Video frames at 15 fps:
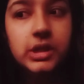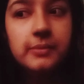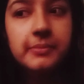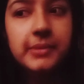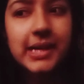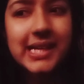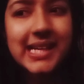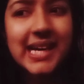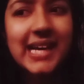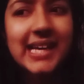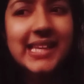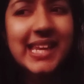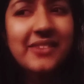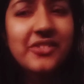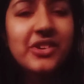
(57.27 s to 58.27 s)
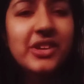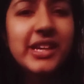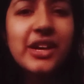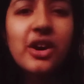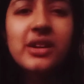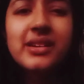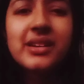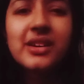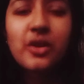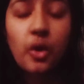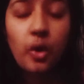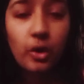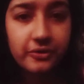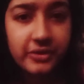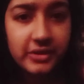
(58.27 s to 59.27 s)
but I never really got
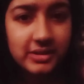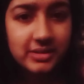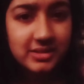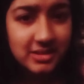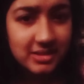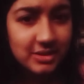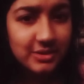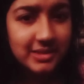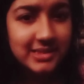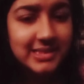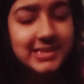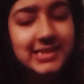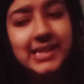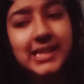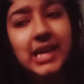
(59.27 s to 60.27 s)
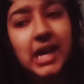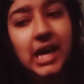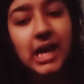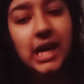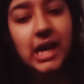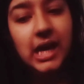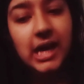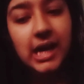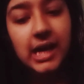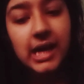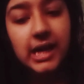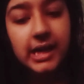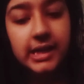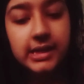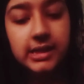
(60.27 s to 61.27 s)
confidence, you can say,
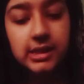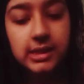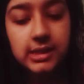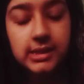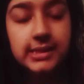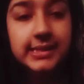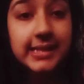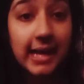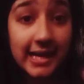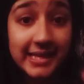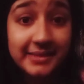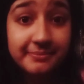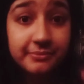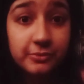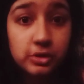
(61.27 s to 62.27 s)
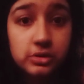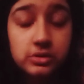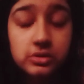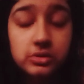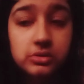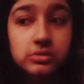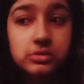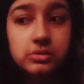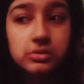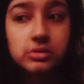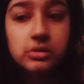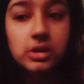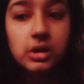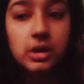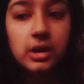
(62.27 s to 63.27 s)
and time also.
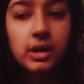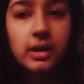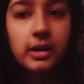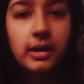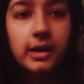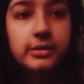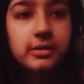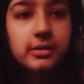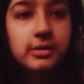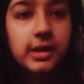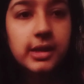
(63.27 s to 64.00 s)
So I thought